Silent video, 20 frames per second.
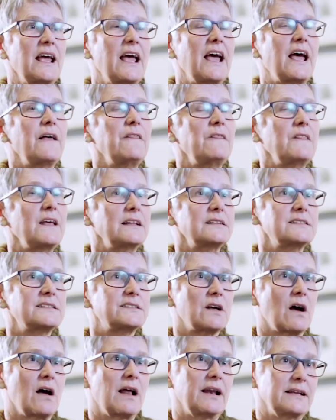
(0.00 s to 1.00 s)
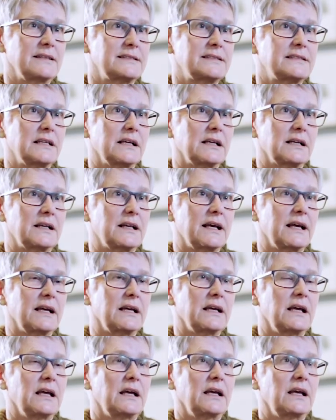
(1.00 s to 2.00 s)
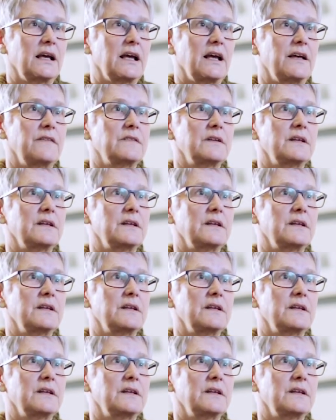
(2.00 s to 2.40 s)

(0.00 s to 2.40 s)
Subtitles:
And then stylistically, in